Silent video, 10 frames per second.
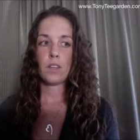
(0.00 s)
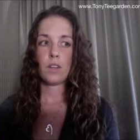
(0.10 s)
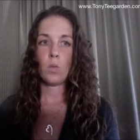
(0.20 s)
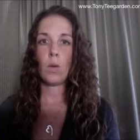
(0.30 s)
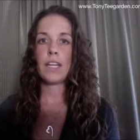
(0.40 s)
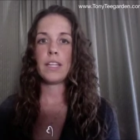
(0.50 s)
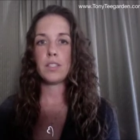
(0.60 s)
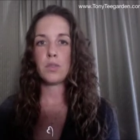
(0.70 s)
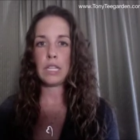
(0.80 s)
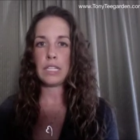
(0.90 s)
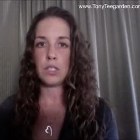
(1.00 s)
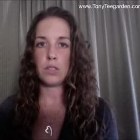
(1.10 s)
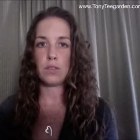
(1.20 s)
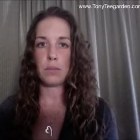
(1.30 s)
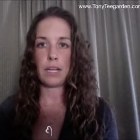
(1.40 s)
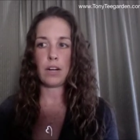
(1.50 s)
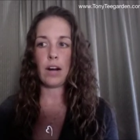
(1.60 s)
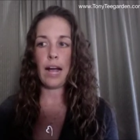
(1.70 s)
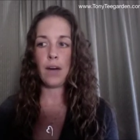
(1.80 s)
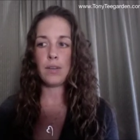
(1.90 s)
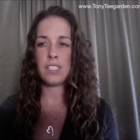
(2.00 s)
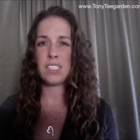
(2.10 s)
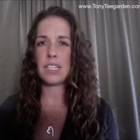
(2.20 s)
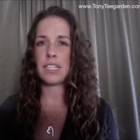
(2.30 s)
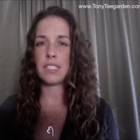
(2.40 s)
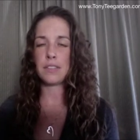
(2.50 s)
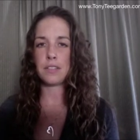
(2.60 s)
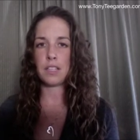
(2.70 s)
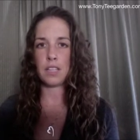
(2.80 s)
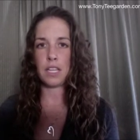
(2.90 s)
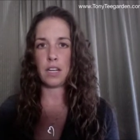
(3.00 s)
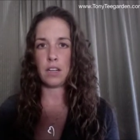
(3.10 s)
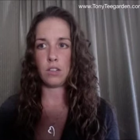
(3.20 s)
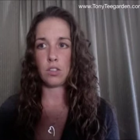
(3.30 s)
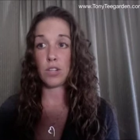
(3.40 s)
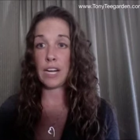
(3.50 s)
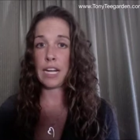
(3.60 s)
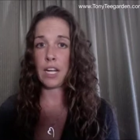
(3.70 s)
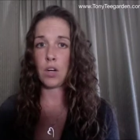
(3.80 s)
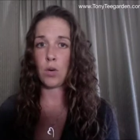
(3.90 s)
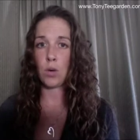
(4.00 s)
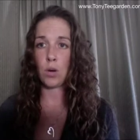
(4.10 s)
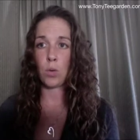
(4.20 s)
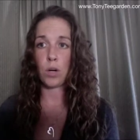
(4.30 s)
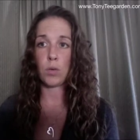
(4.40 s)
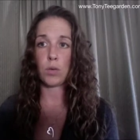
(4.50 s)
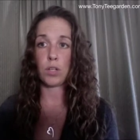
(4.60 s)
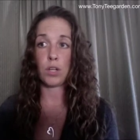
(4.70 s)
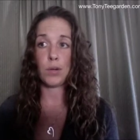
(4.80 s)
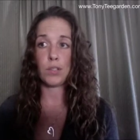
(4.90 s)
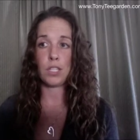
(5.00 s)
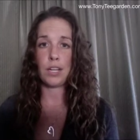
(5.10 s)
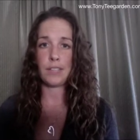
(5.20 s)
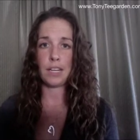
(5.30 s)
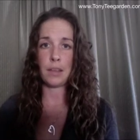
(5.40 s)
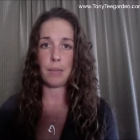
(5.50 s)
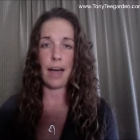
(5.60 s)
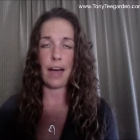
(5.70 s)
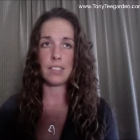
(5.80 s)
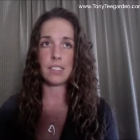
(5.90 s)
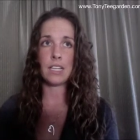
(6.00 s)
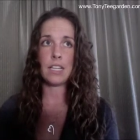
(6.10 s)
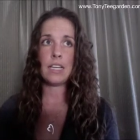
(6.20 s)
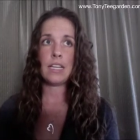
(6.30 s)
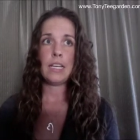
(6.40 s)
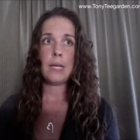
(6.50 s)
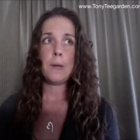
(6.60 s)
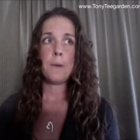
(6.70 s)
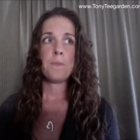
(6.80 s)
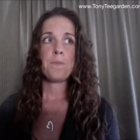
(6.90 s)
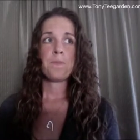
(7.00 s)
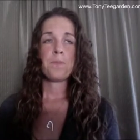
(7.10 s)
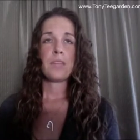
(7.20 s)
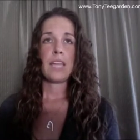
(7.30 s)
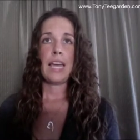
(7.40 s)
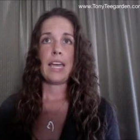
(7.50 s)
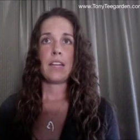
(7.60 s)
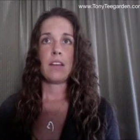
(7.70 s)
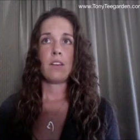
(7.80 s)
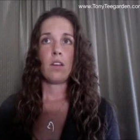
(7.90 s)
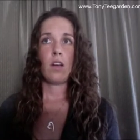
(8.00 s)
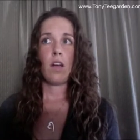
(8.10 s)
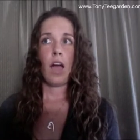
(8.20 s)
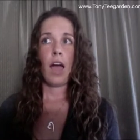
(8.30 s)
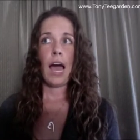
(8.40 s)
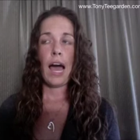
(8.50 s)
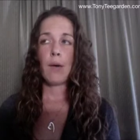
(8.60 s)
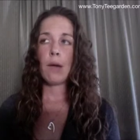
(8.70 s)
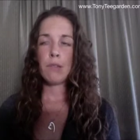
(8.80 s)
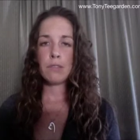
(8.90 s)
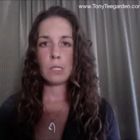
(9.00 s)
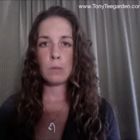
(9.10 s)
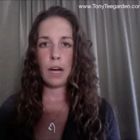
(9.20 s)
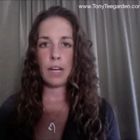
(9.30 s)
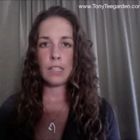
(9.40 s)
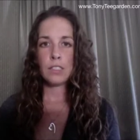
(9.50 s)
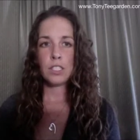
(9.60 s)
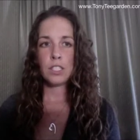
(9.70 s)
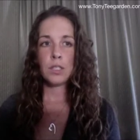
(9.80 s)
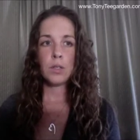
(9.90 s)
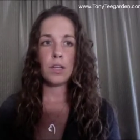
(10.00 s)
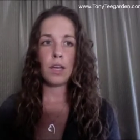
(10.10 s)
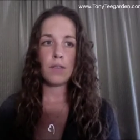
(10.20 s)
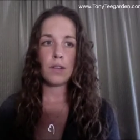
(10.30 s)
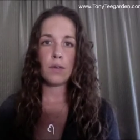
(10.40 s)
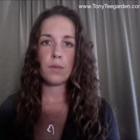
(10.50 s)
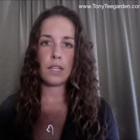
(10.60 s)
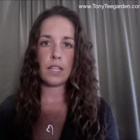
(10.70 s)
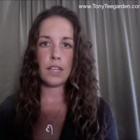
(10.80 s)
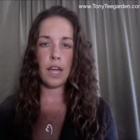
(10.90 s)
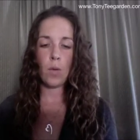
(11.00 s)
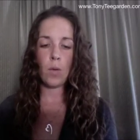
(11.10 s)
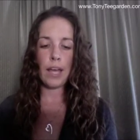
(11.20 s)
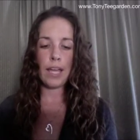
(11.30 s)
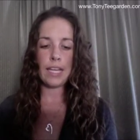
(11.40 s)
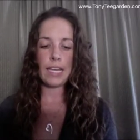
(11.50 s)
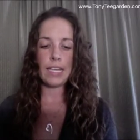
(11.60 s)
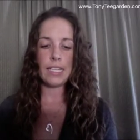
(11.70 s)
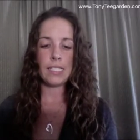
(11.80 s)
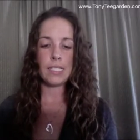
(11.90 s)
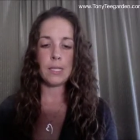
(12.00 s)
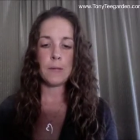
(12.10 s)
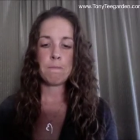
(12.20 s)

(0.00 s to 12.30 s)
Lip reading: what can this really do for me? Or how is this any different than training or work with a coach that I've done in the past? And how I would respond to you if you're feeling that way is